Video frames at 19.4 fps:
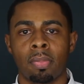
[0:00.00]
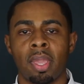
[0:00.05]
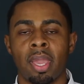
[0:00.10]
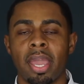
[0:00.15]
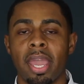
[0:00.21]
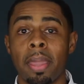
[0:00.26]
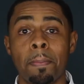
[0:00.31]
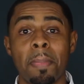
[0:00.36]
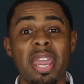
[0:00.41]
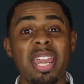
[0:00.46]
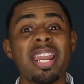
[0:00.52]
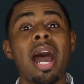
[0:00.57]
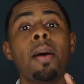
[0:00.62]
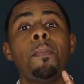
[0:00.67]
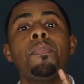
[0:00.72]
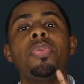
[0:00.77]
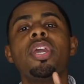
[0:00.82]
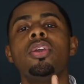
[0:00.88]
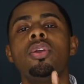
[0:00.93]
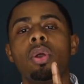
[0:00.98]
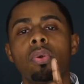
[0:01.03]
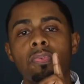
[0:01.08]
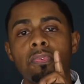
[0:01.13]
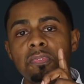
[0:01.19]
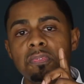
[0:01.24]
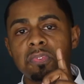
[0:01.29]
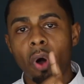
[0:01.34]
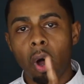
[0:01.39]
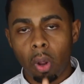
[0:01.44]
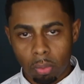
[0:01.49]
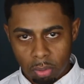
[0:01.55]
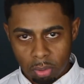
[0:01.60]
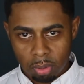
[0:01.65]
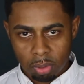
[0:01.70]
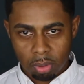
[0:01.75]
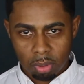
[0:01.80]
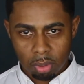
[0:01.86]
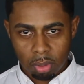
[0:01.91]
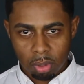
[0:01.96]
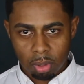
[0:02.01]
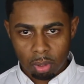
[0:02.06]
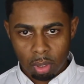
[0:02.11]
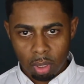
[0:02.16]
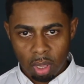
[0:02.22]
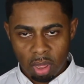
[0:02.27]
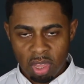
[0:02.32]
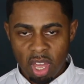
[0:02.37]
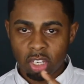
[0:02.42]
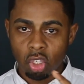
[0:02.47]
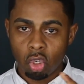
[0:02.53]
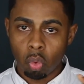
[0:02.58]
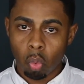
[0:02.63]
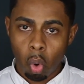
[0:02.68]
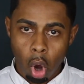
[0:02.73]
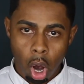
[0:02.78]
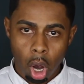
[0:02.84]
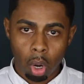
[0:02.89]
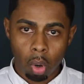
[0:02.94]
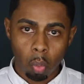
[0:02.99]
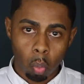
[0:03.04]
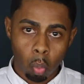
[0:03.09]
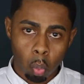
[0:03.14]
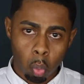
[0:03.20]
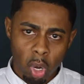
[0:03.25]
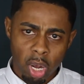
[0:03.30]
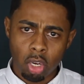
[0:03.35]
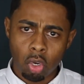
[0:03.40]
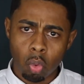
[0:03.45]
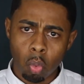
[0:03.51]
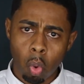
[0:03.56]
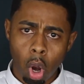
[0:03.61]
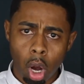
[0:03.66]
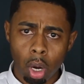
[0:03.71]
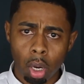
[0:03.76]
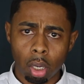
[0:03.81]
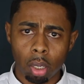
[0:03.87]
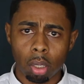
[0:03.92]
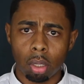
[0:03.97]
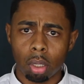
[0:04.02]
It may not be your fault that you are where you are,